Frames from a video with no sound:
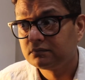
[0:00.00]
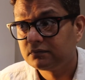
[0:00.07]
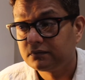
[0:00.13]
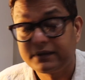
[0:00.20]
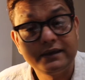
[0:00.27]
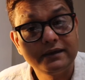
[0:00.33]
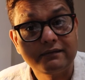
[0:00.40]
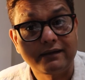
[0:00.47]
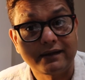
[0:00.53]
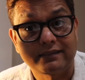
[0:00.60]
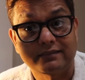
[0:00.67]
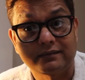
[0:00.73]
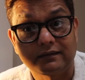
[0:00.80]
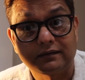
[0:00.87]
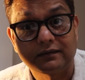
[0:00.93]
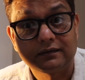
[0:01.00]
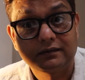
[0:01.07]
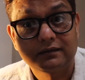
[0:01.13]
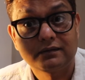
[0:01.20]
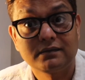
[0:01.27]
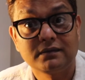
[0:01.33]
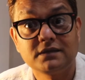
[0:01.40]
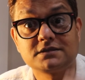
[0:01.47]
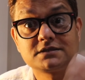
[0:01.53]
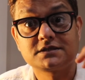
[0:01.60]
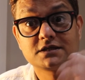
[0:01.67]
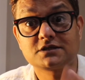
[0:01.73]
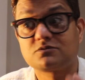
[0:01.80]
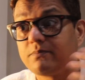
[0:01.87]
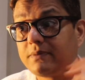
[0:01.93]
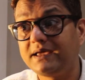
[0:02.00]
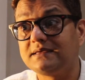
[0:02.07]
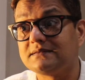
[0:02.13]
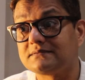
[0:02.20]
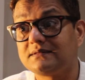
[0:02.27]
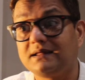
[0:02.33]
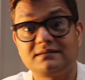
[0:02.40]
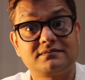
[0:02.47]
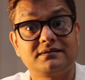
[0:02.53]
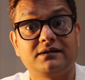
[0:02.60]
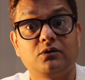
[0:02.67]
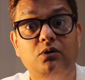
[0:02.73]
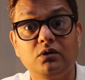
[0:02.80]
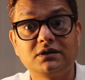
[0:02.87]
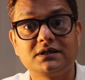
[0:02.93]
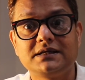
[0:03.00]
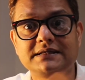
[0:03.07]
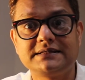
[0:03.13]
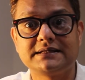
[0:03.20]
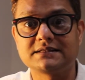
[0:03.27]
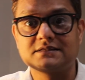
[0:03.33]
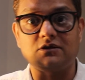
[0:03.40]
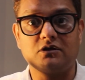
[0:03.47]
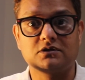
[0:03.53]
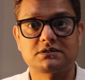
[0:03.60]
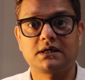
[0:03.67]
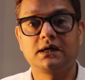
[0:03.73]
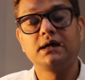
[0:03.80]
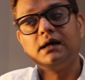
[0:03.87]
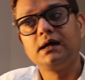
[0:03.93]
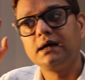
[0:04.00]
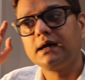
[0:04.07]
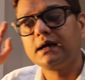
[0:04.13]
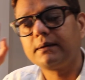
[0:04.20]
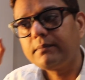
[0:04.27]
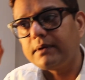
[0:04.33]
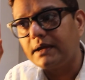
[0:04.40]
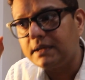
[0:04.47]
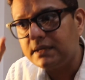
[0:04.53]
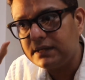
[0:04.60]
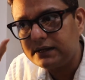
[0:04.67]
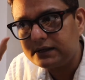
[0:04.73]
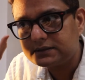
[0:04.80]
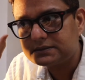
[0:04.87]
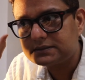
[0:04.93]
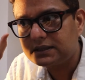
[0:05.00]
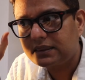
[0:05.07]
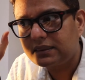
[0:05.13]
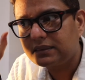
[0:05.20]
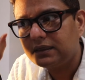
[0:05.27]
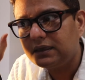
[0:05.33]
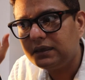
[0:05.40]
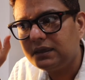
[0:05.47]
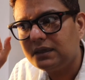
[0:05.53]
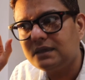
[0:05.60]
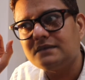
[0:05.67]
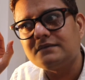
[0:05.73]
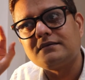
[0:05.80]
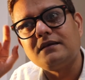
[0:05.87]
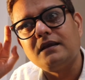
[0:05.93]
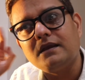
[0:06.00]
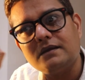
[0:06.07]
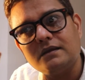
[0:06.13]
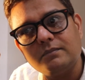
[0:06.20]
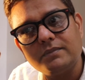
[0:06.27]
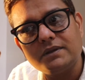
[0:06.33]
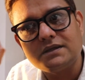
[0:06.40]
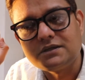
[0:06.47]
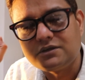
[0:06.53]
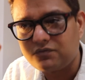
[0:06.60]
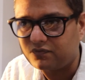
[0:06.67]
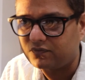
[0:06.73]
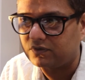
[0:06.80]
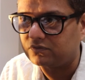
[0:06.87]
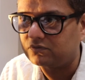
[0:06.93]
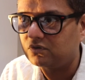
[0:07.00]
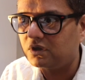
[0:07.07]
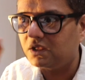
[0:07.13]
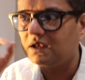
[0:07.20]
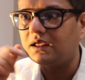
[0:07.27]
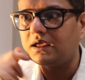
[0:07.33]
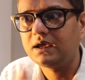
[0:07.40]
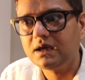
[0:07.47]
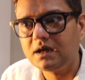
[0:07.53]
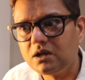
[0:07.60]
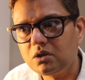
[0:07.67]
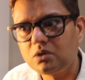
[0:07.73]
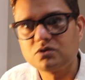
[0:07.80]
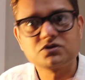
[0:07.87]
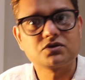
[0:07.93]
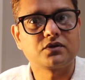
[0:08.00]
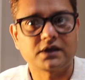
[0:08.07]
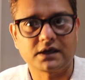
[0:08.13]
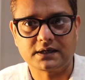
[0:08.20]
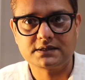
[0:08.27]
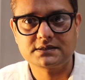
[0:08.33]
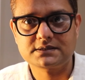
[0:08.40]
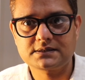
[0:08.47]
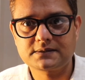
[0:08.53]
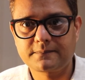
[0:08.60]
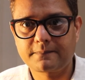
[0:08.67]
hear anything. It's just base. That's it. All the details lost. But here's the thing, is little bit different. You can hear loads of things,